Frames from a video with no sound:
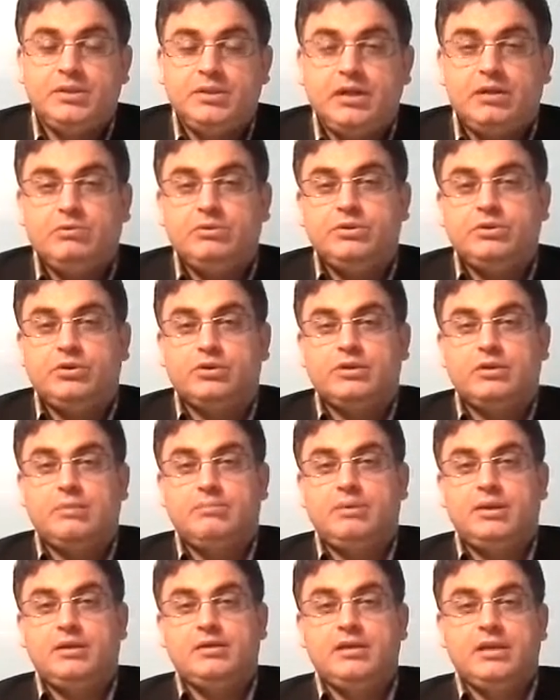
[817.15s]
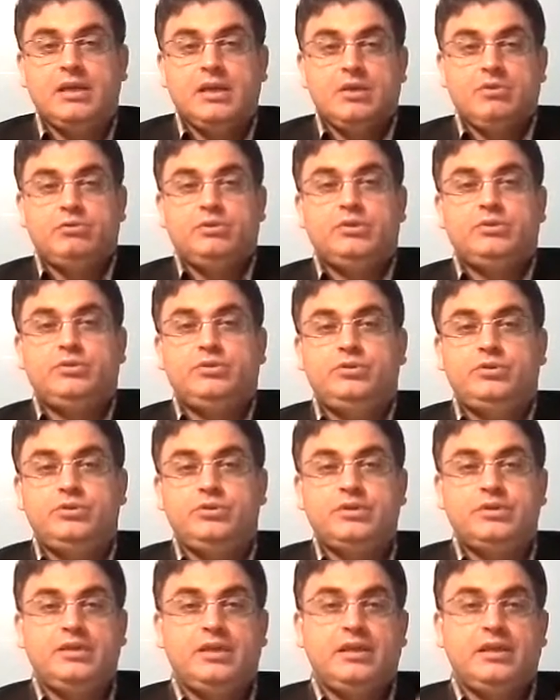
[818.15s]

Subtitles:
Now, we introduced